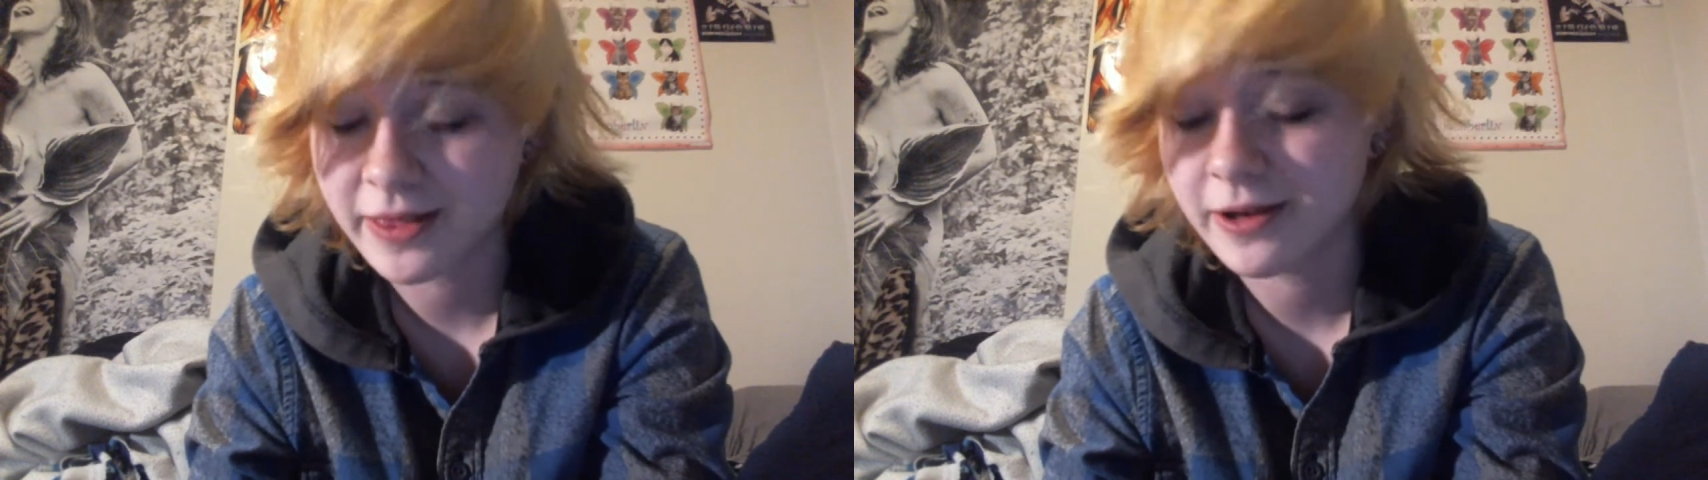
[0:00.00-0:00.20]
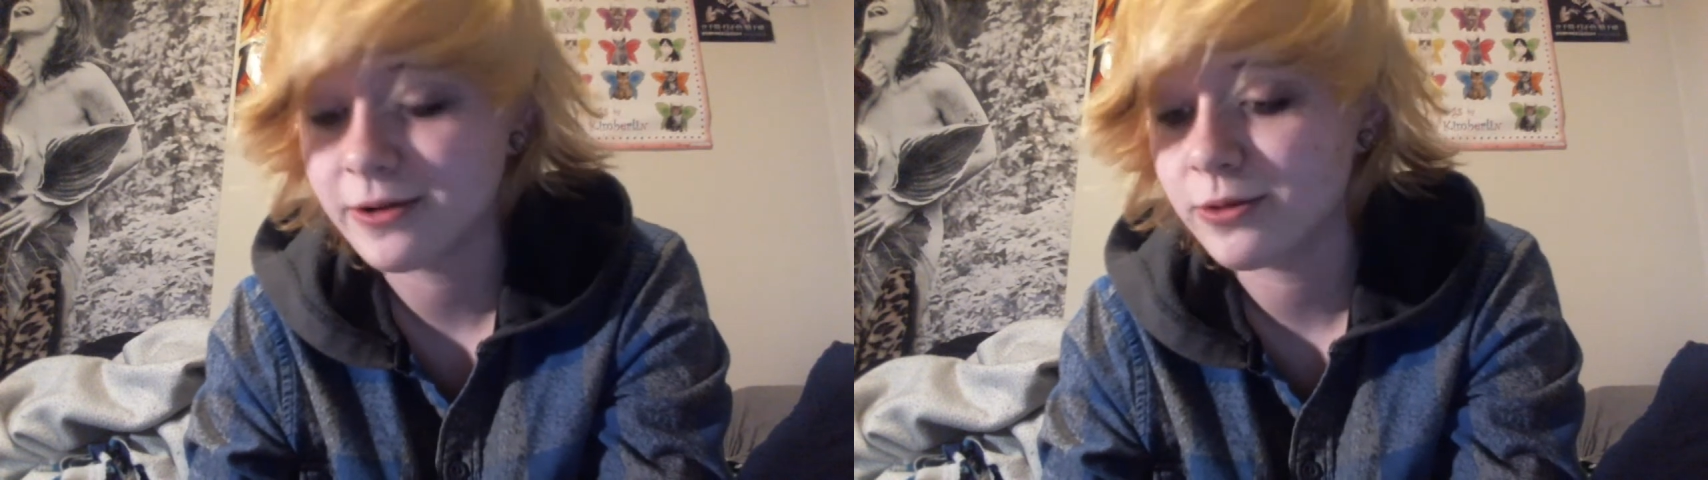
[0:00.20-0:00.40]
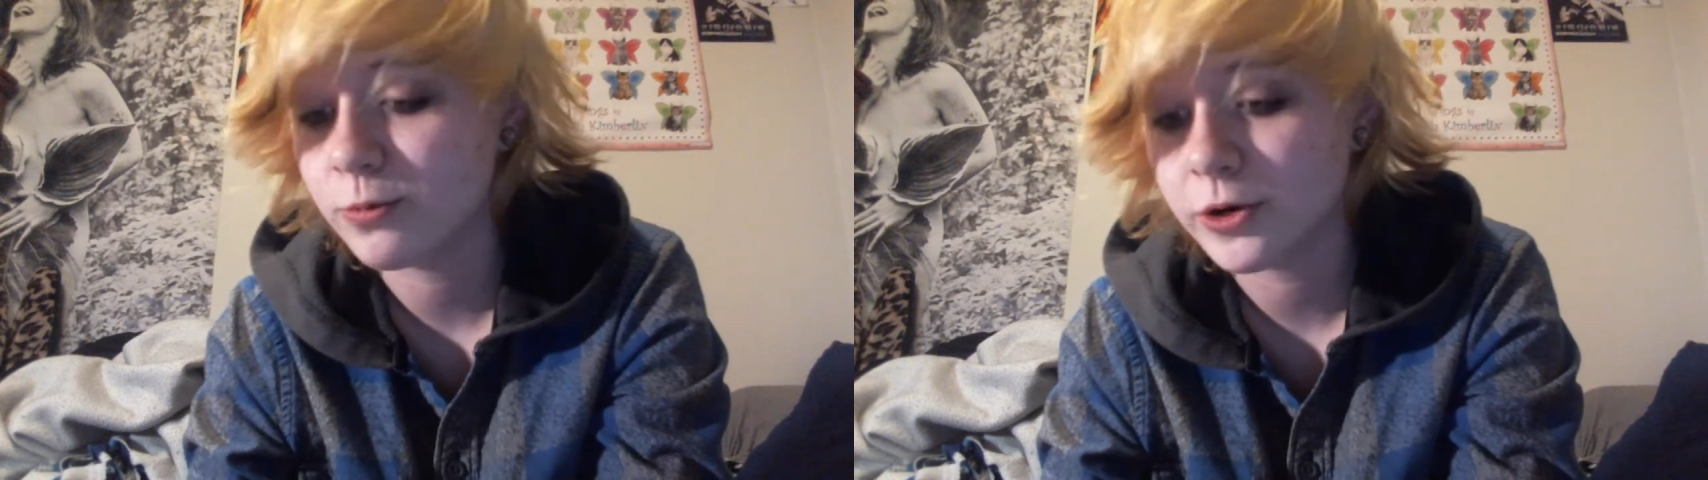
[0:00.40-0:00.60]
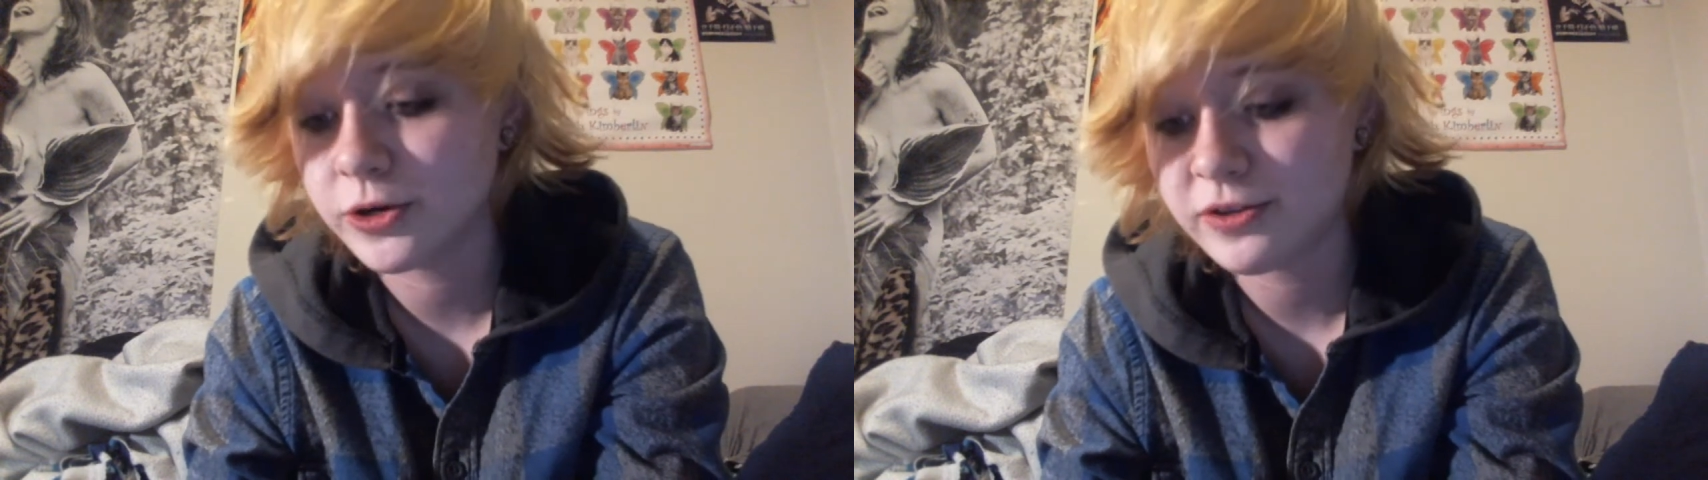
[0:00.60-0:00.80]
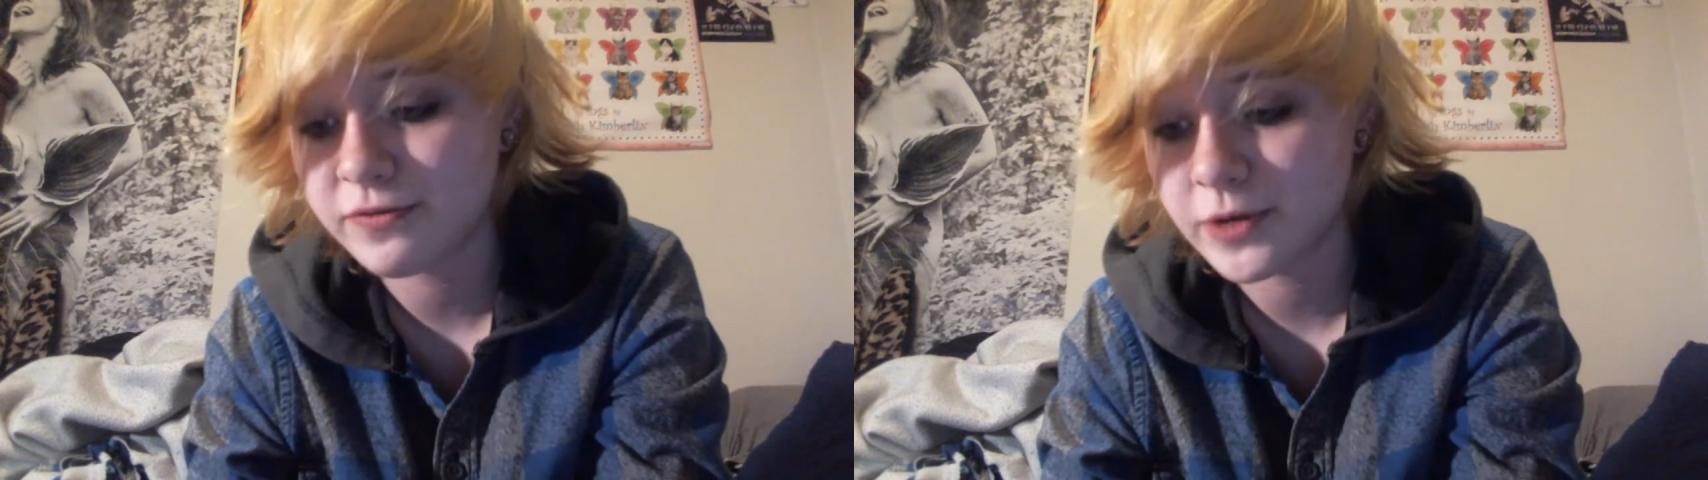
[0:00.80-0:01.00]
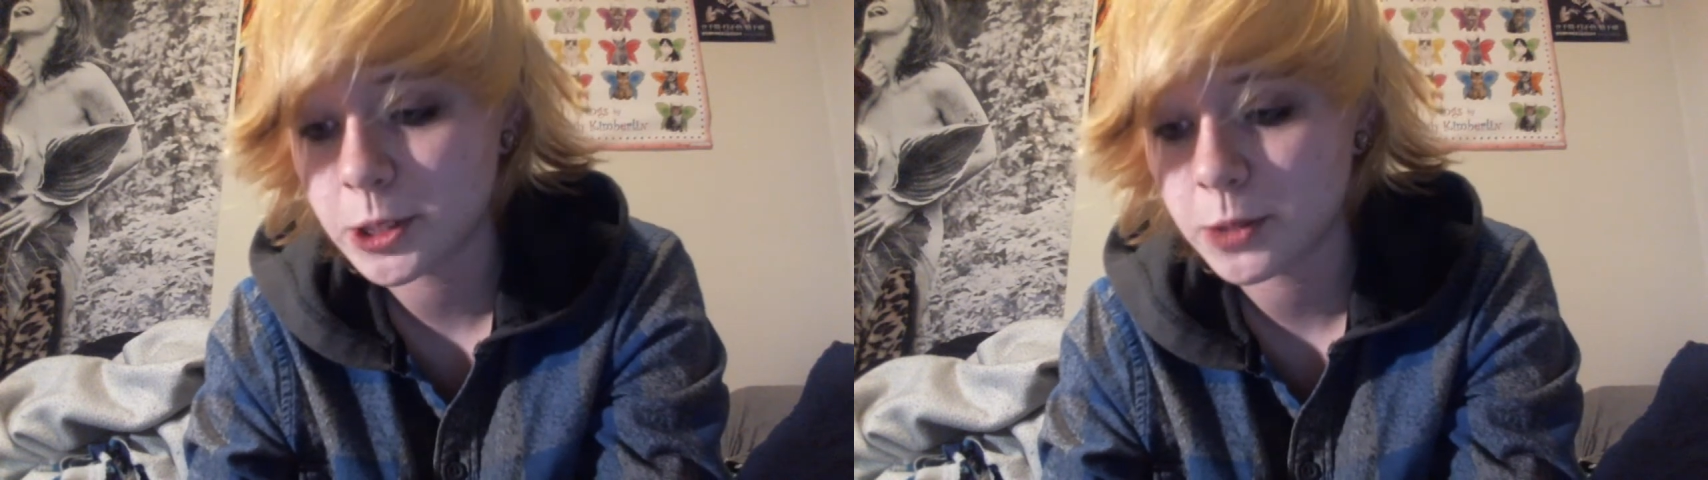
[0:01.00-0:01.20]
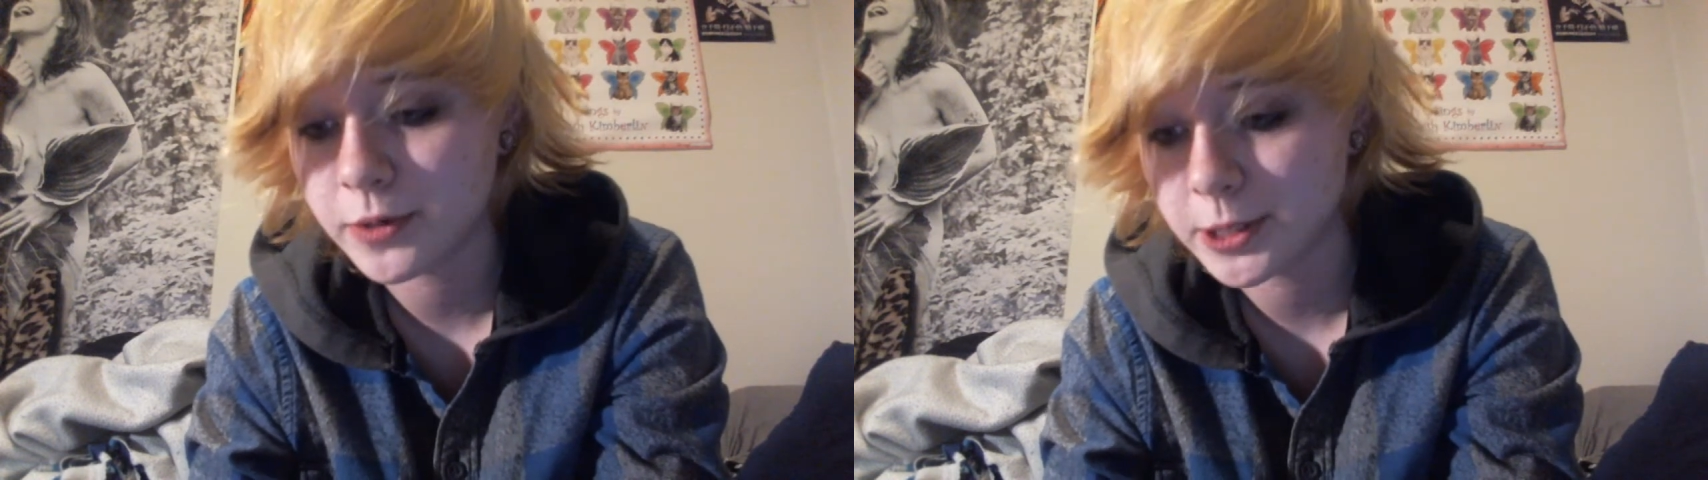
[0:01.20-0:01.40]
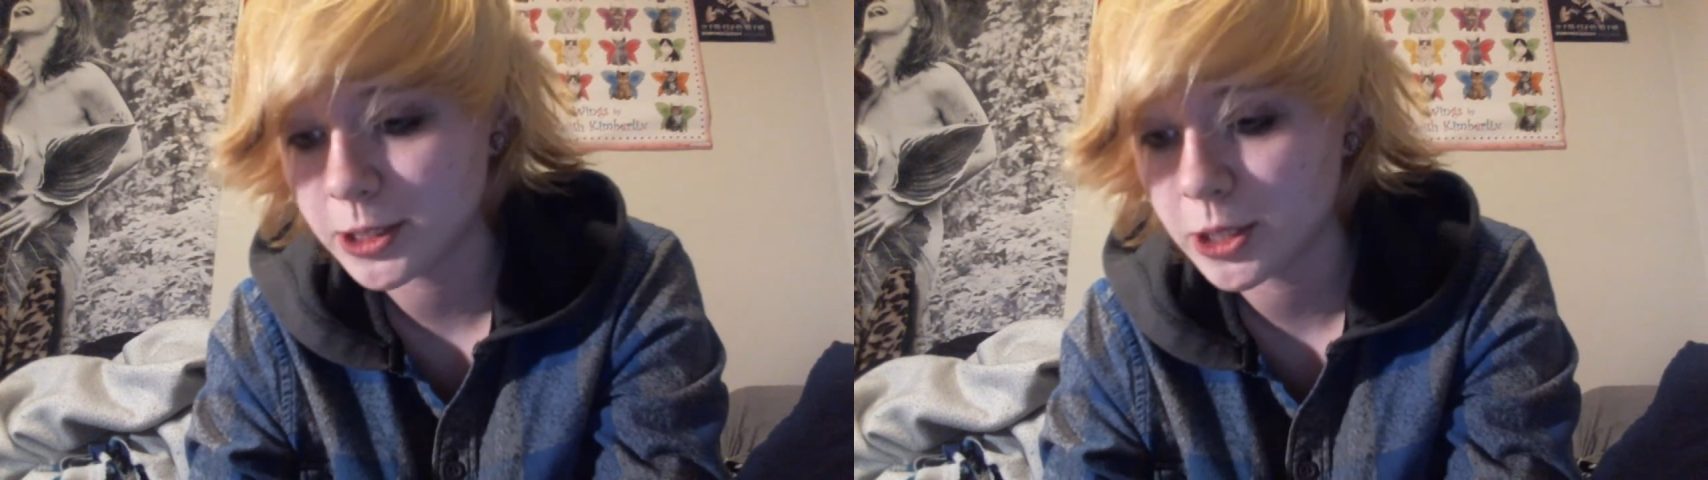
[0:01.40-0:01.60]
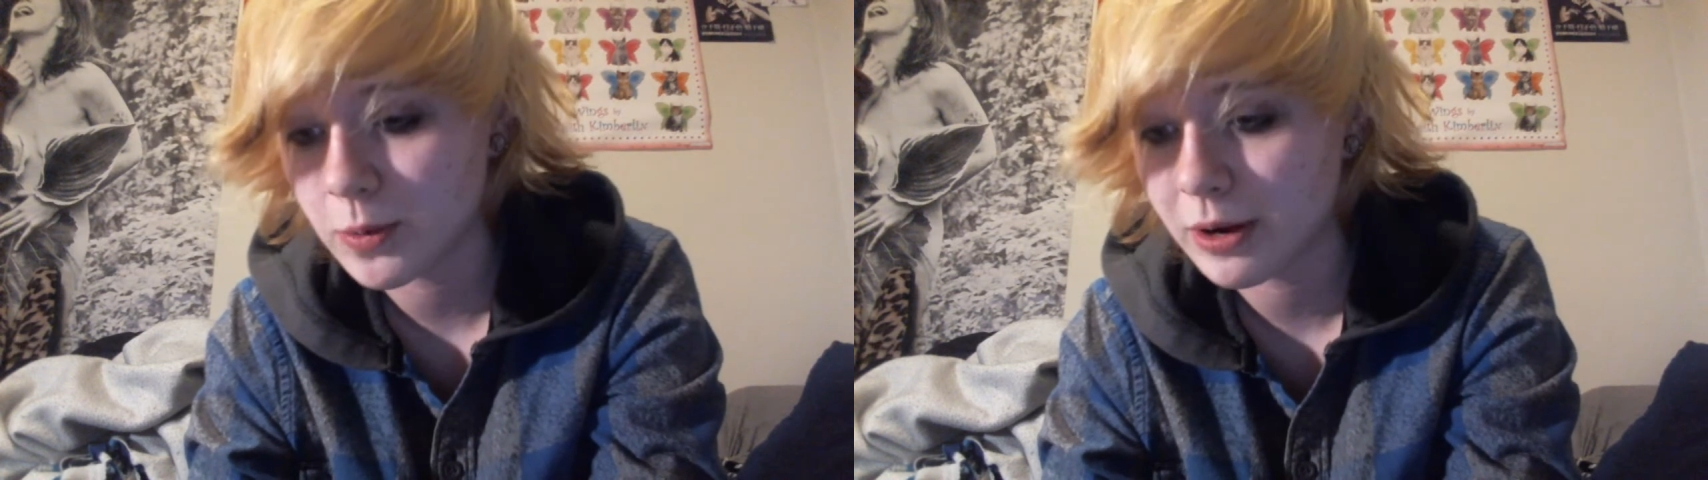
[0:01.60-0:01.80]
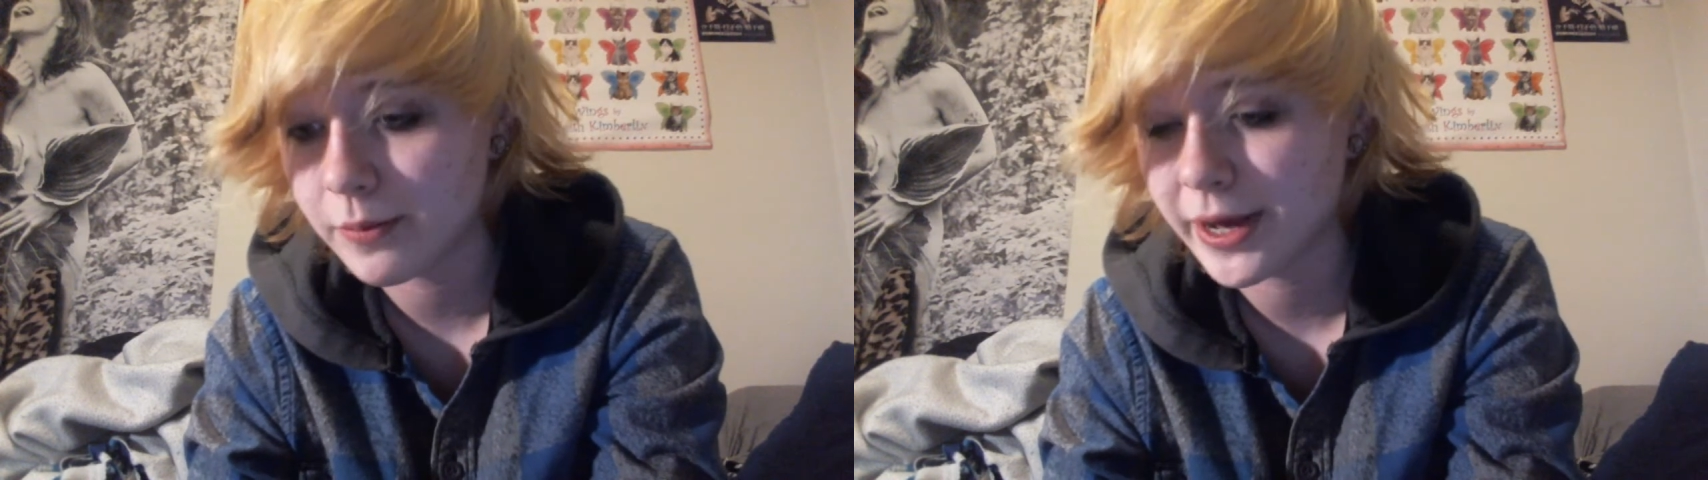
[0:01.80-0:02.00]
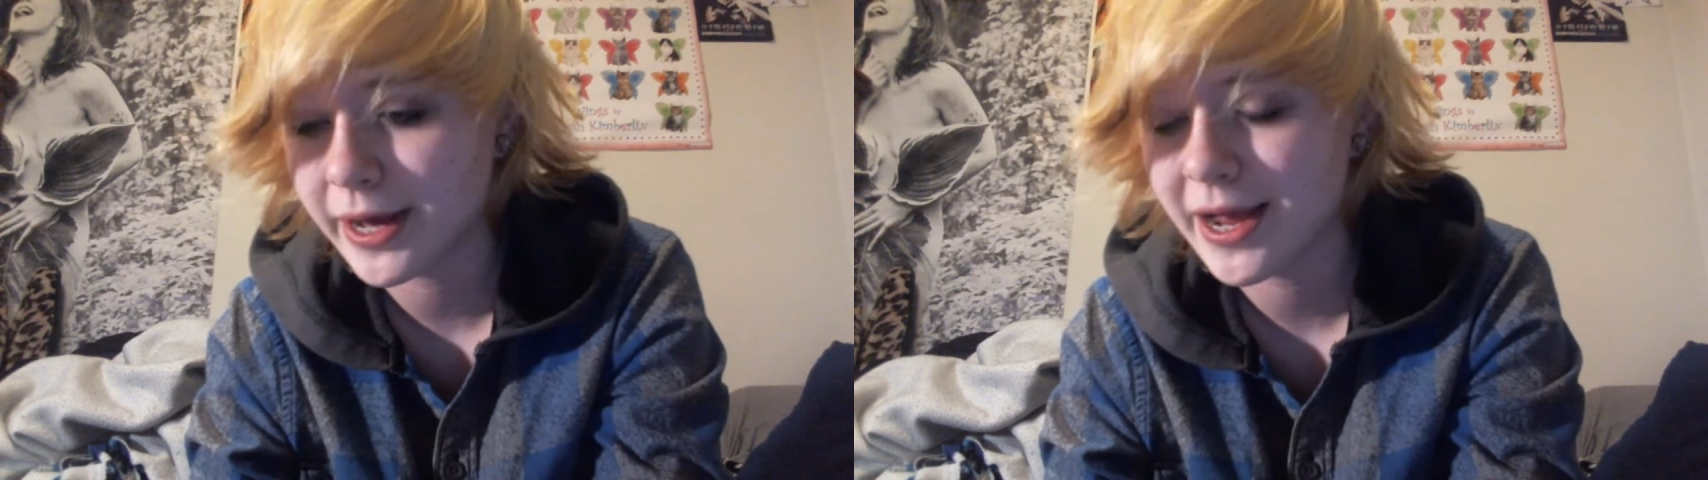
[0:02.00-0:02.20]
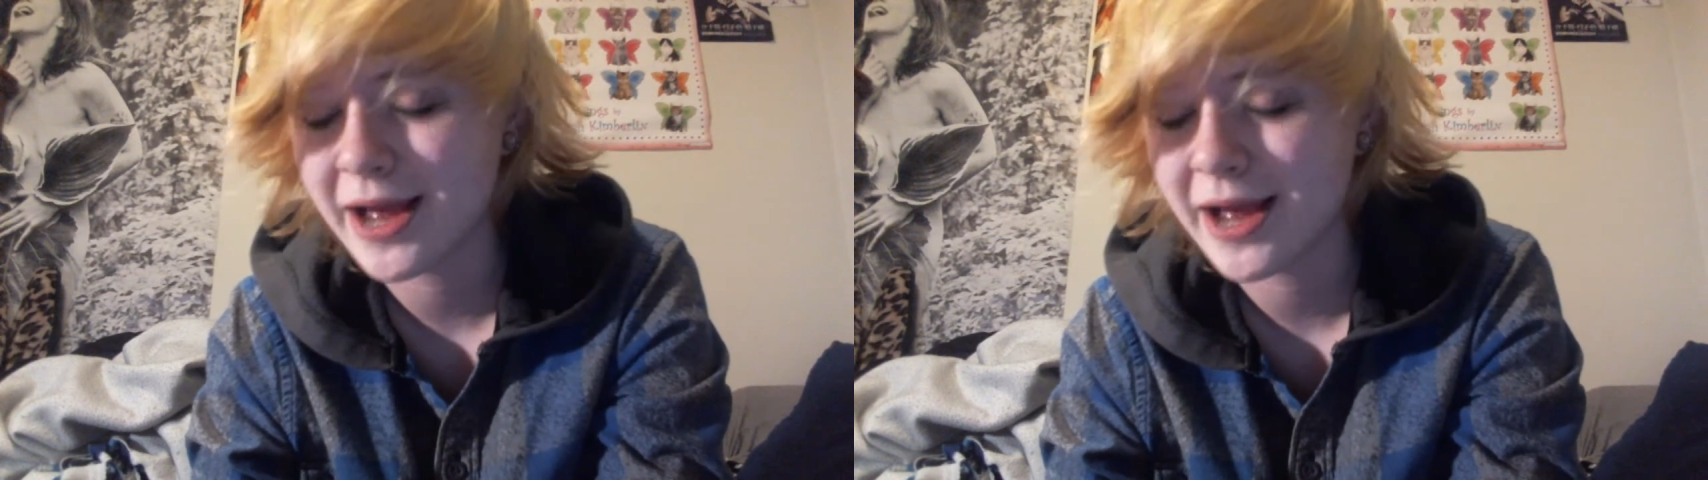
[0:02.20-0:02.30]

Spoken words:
and they're the worst fish you want to just go out and buy.